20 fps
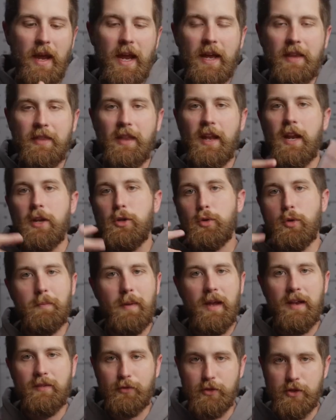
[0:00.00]
And then I do a
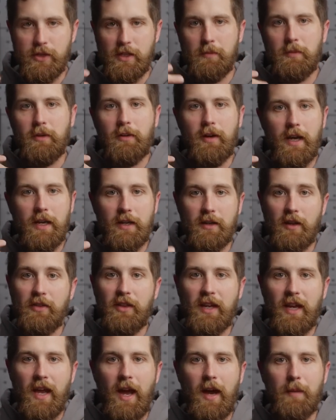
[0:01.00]
painful stimuli and
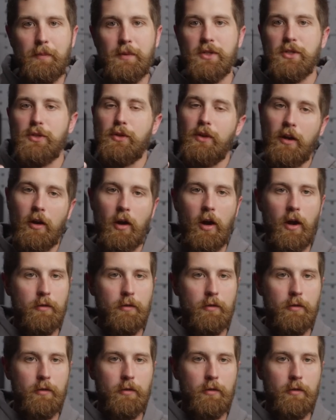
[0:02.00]
nothing happens. They're